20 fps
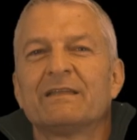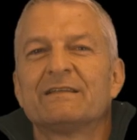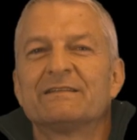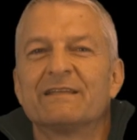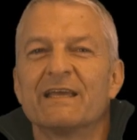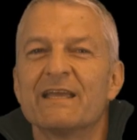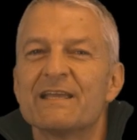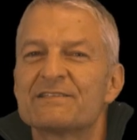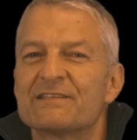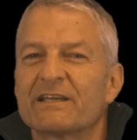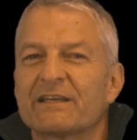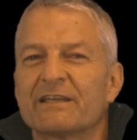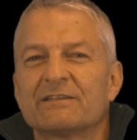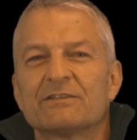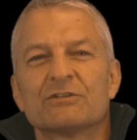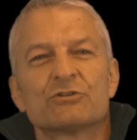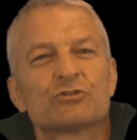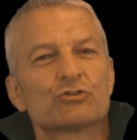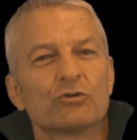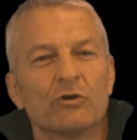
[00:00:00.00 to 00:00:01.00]
Days are
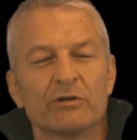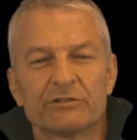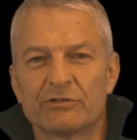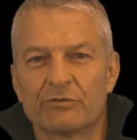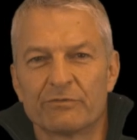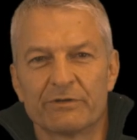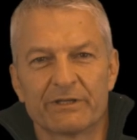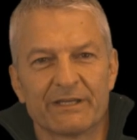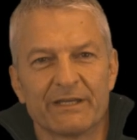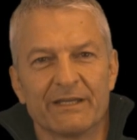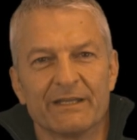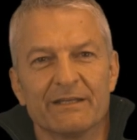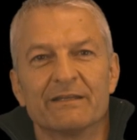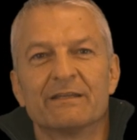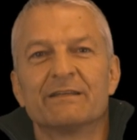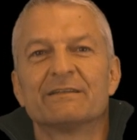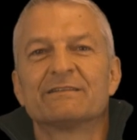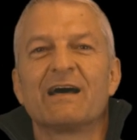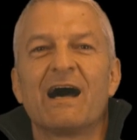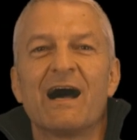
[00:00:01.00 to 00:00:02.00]
getting shorter again,
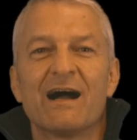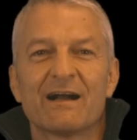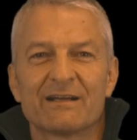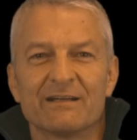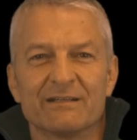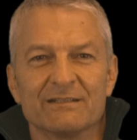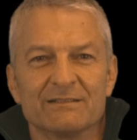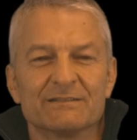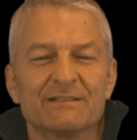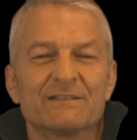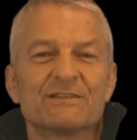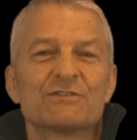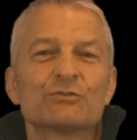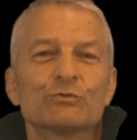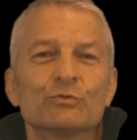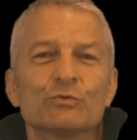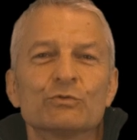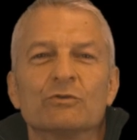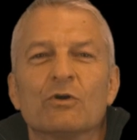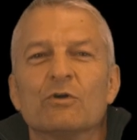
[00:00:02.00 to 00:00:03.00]
darker and
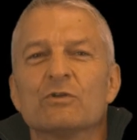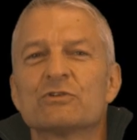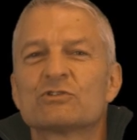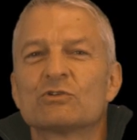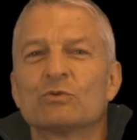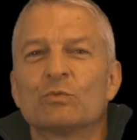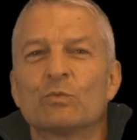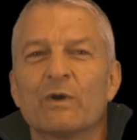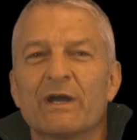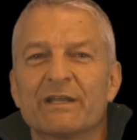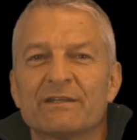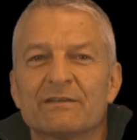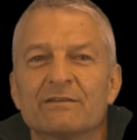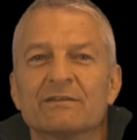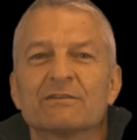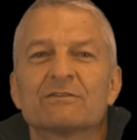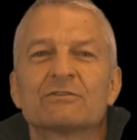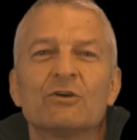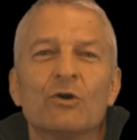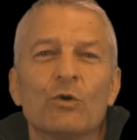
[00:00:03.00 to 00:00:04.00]
soon also wet
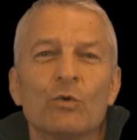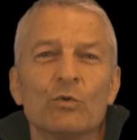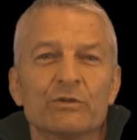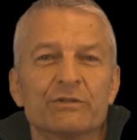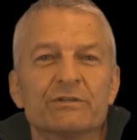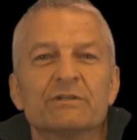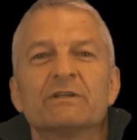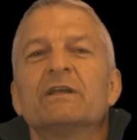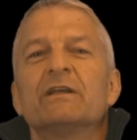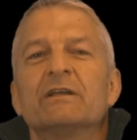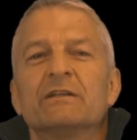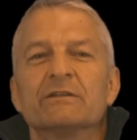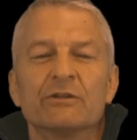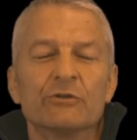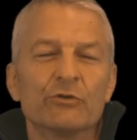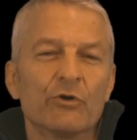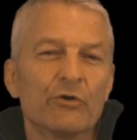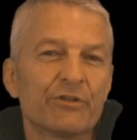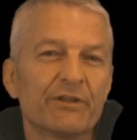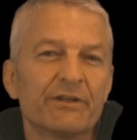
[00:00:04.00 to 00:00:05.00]
and cold in the
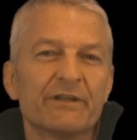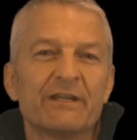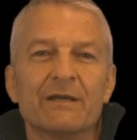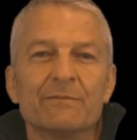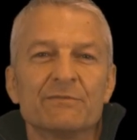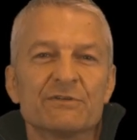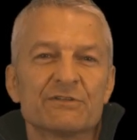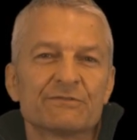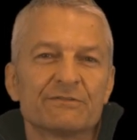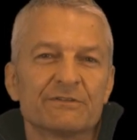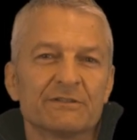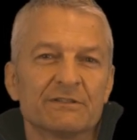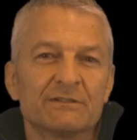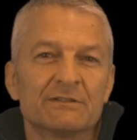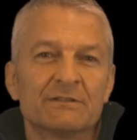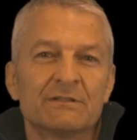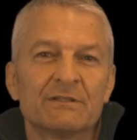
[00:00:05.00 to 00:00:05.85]
northern hemisphere.